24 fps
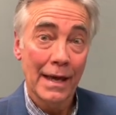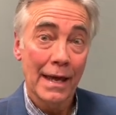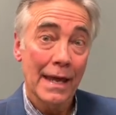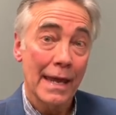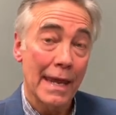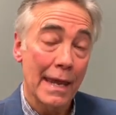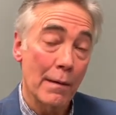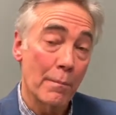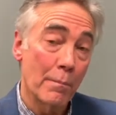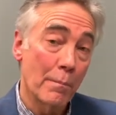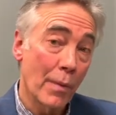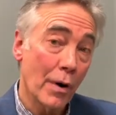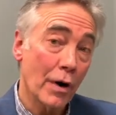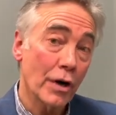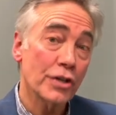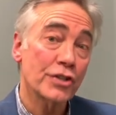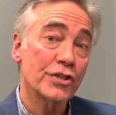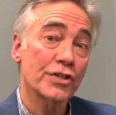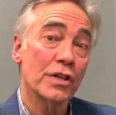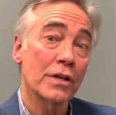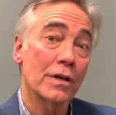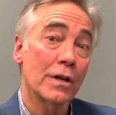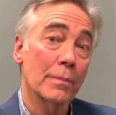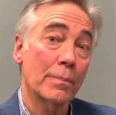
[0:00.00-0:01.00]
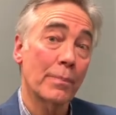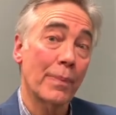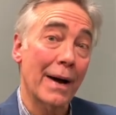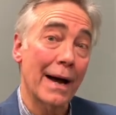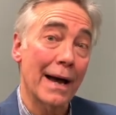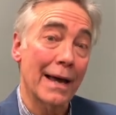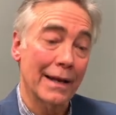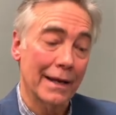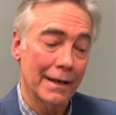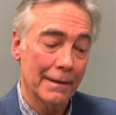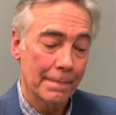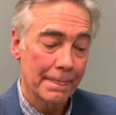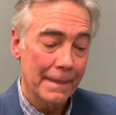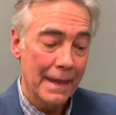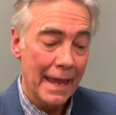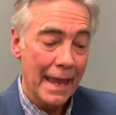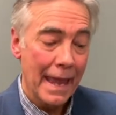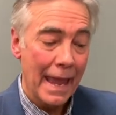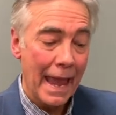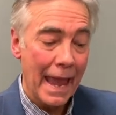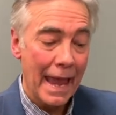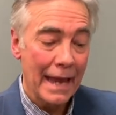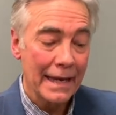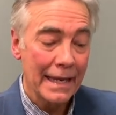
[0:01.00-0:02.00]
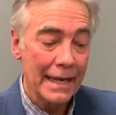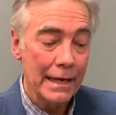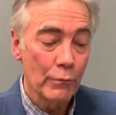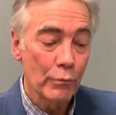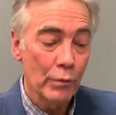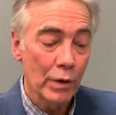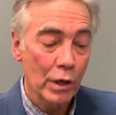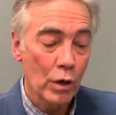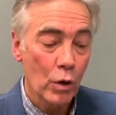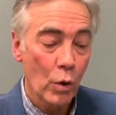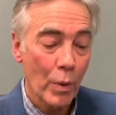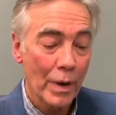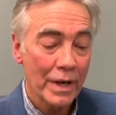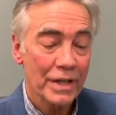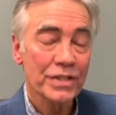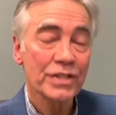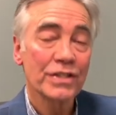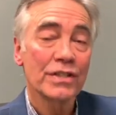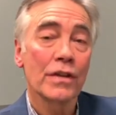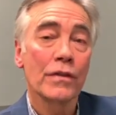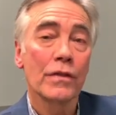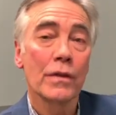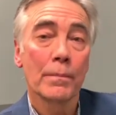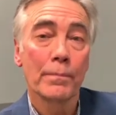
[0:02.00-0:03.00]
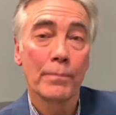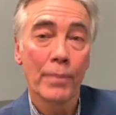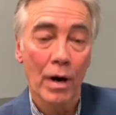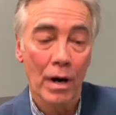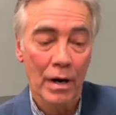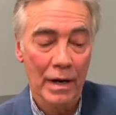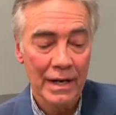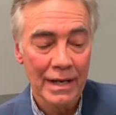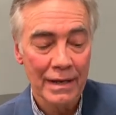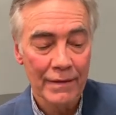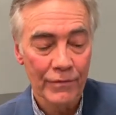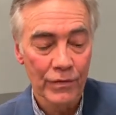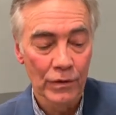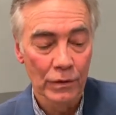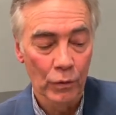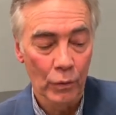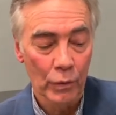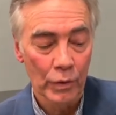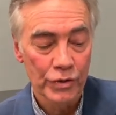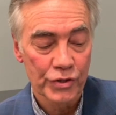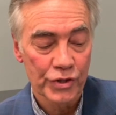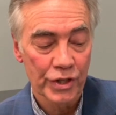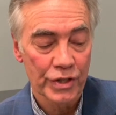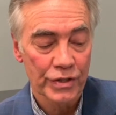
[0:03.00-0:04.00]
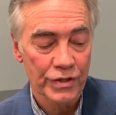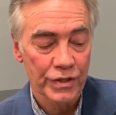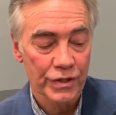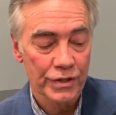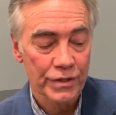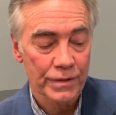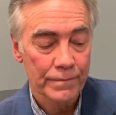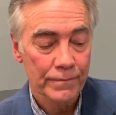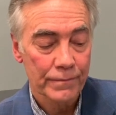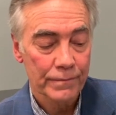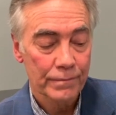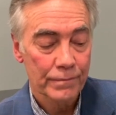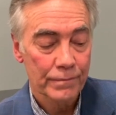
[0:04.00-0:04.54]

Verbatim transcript: He marched into Pilate and he requested the body of the Lord Jesus.